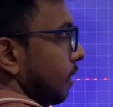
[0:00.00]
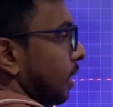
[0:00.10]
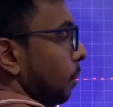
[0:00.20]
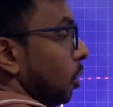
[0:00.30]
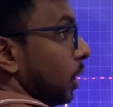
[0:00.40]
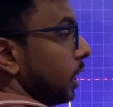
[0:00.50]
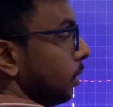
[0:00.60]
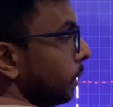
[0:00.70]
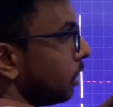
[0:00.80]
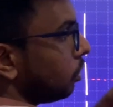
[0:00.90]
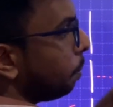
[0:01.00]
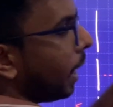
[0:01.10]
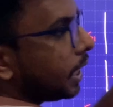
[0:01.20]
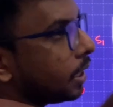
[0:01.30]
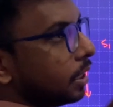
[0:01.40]
the same location, because the
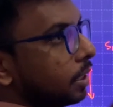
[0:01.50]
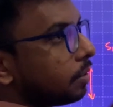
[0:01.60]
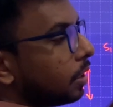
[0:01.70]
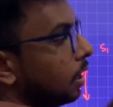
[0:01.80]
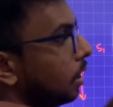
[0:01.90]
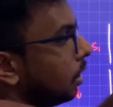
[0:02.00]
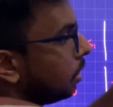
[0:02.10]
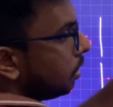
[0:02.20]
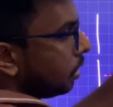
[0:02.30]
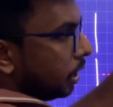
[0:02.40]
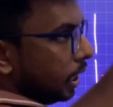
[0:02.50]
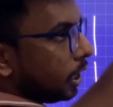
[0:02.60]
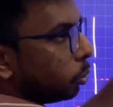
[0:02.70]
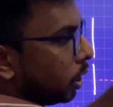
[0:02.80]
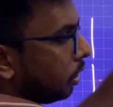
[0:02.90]
pattern is
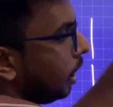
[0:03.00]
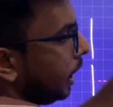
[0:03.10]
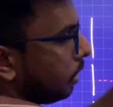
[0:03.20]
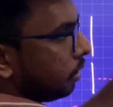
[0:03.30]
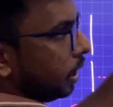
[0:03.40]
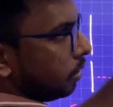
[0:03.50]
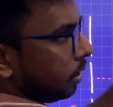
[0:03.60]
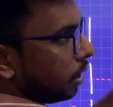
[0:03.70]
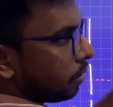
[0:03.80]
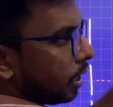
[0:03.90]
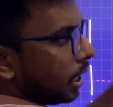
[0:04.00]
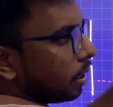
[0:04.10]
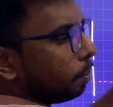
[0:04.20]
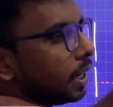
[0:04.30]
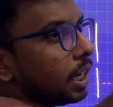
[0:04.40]
equal, like there's like
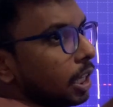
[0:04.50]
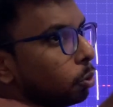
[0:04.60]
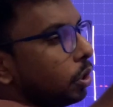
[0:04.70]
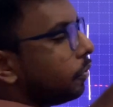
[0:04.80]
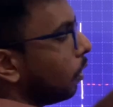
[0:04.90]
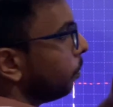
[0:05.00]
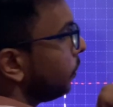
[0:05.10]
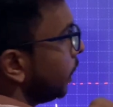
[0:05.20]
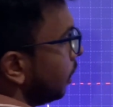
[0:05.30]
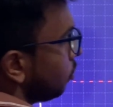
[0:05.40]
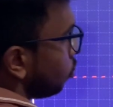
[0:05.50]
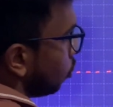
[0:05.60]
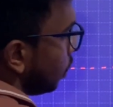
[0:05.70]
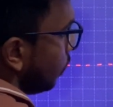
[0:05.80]
completely uniform. So